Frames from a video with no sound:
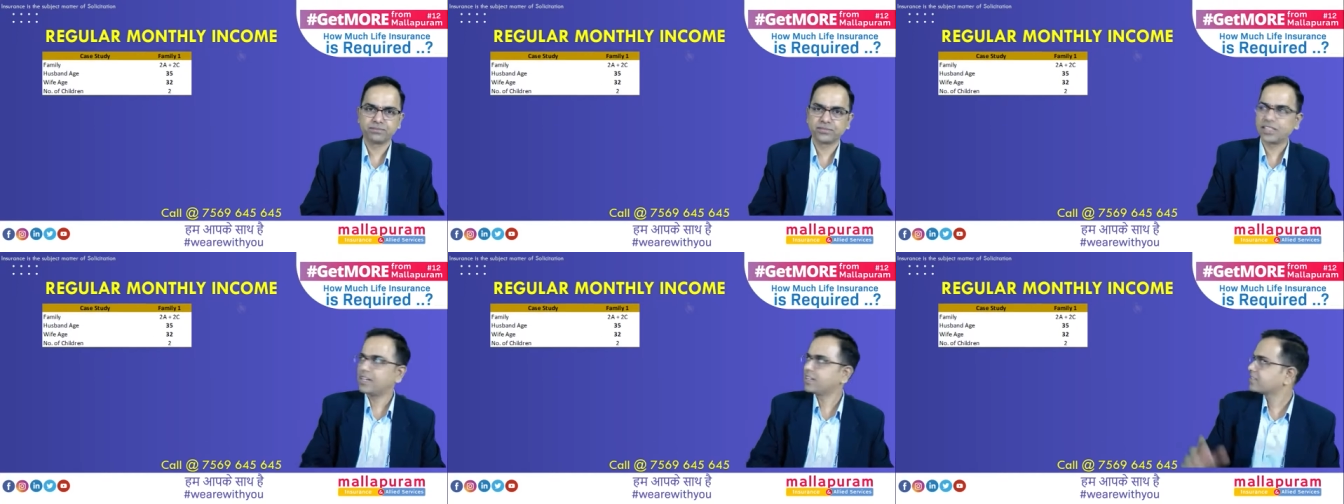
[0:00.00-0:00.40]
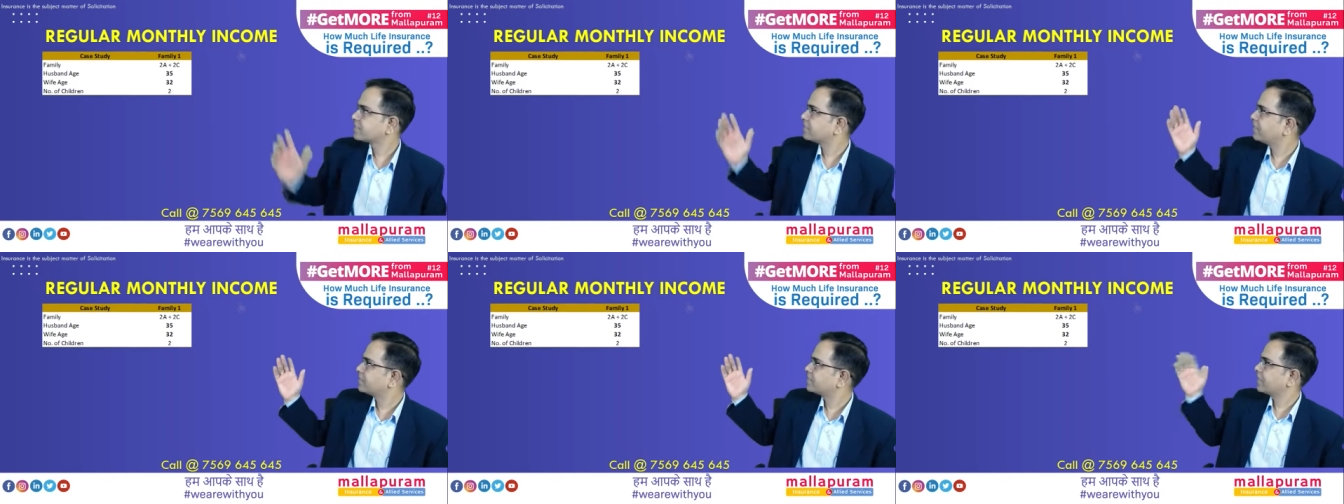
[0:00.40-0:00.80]
get
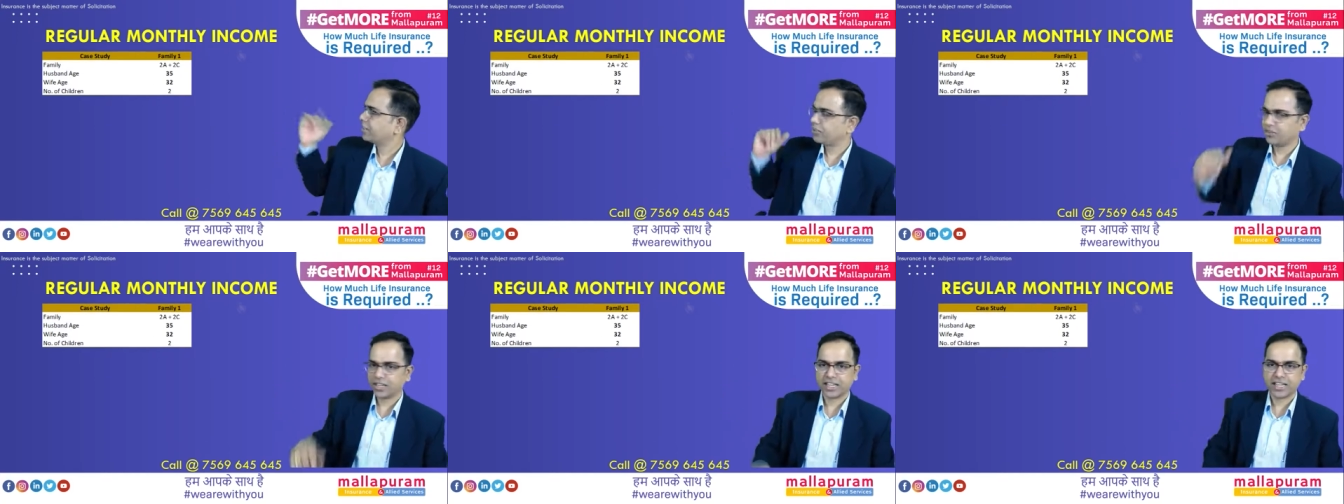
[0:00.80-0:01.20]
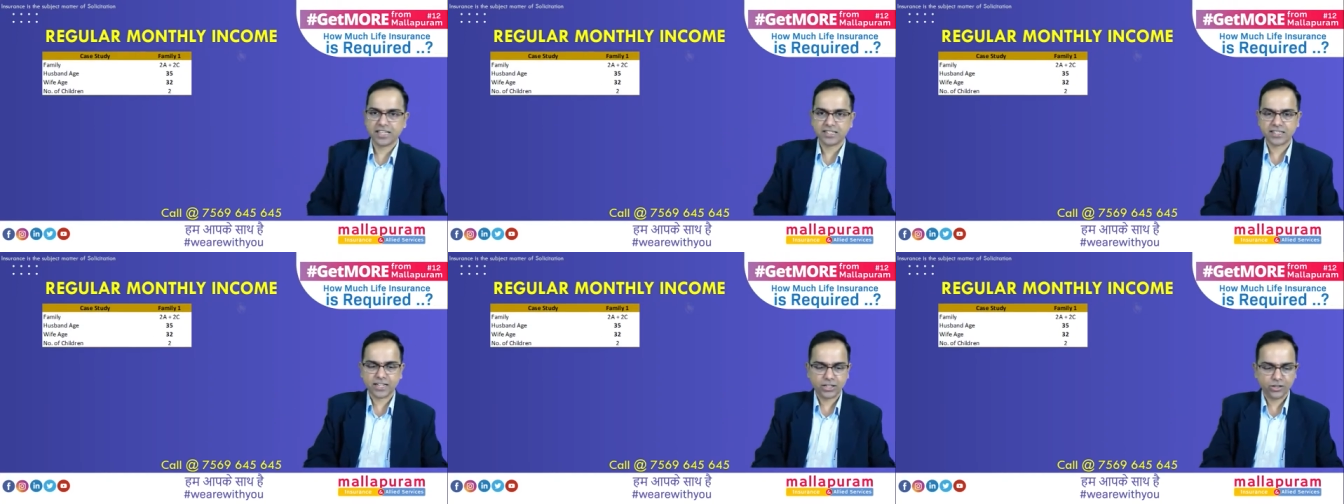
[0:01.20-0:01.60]
into the case study over
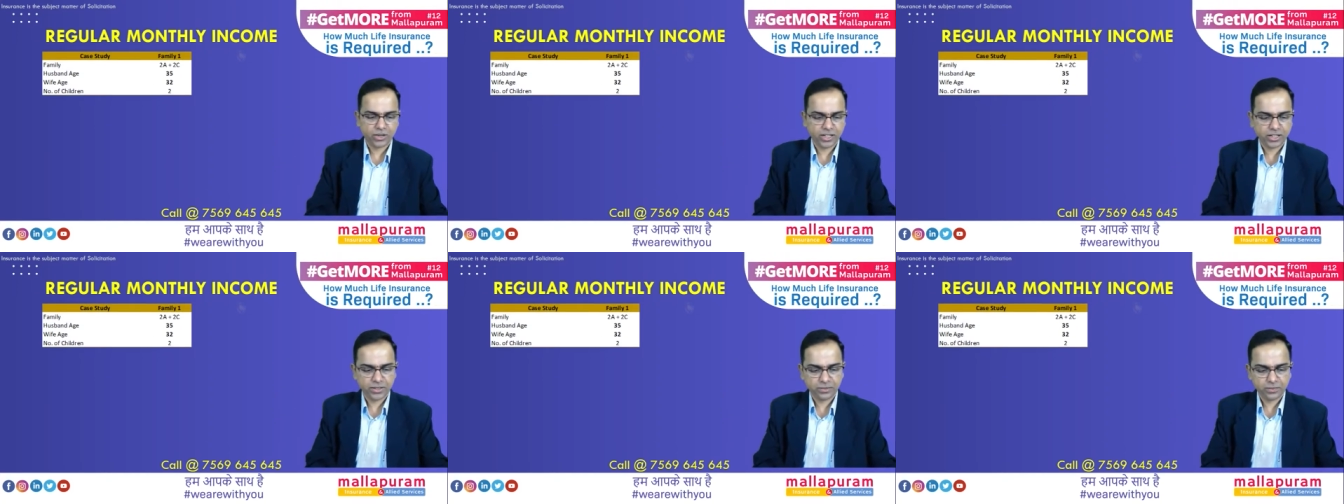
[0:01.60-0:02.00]
here. Okay,